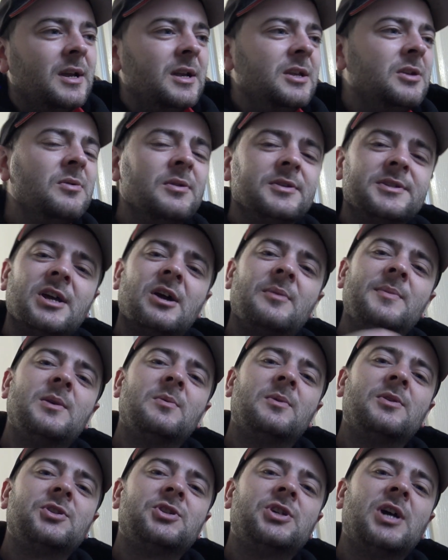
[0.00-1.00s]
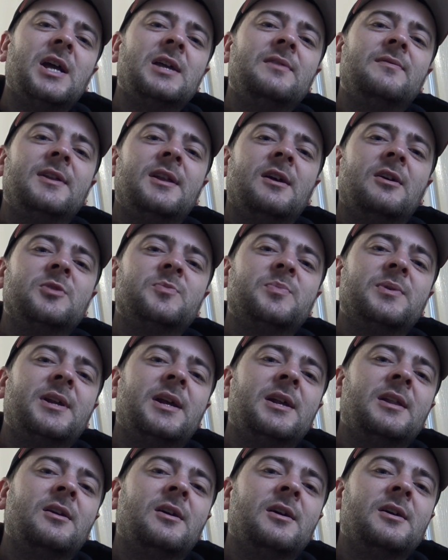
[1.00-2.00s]
You lot tell me you want chatty videos, but
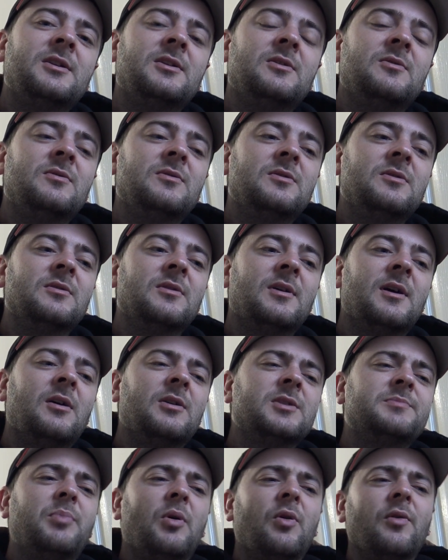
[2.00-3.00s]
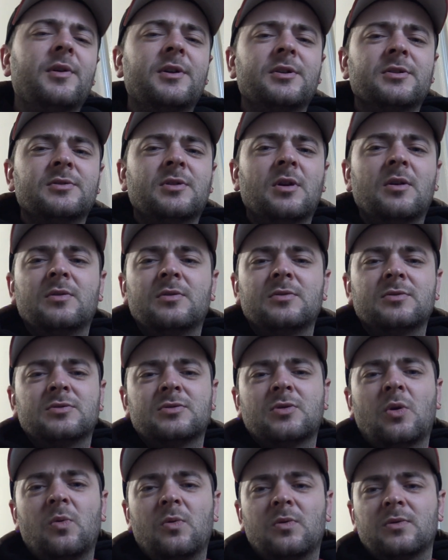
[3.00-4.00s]
then like you're like, oh, it's boring and don't
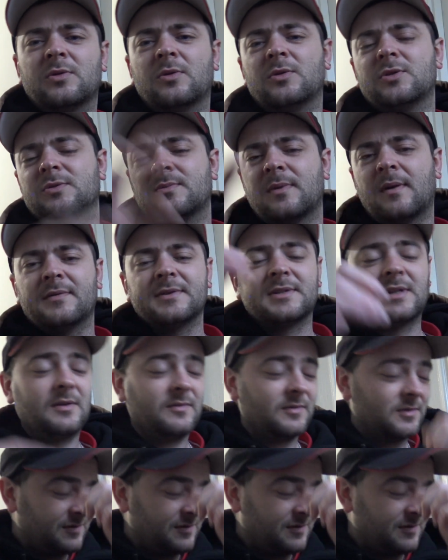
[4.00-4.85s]
talk, do some other stuff.